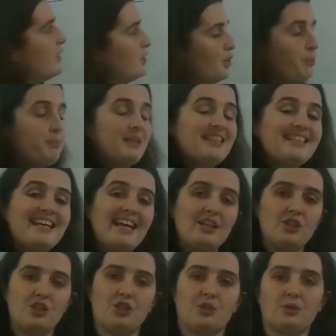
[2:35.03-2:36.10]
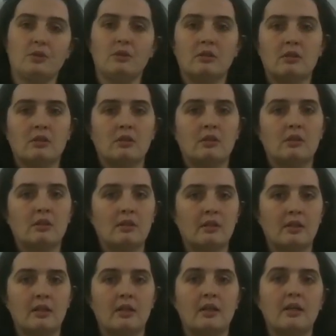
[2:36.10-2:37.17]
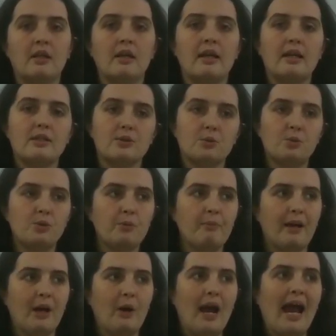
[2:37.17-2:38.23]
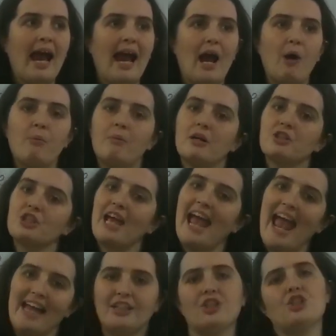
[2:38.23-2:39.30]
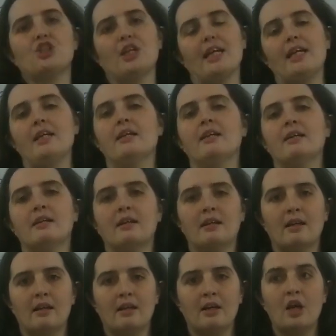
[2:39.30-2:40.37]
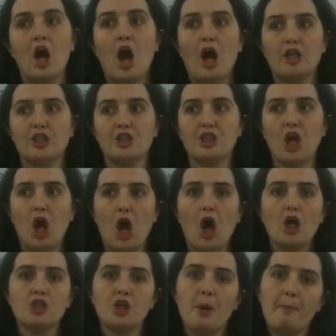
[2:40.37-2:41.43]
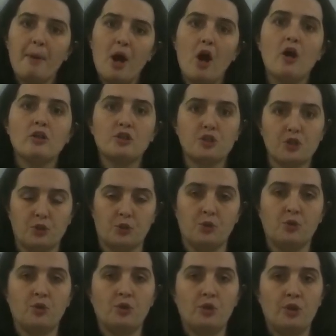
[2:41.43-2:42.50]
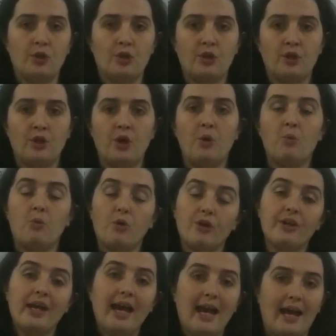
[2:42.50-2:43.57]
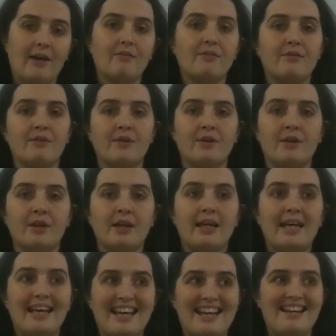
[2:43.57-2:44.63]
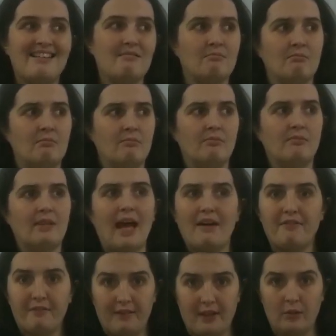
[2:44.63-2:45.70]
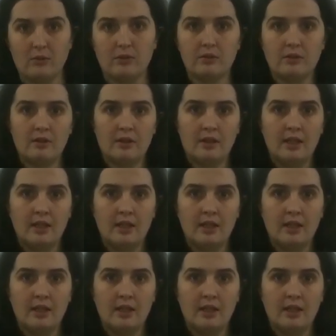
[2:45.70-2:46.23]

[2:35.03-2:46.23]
So potential is all about how much energy a charged particle would have in that field.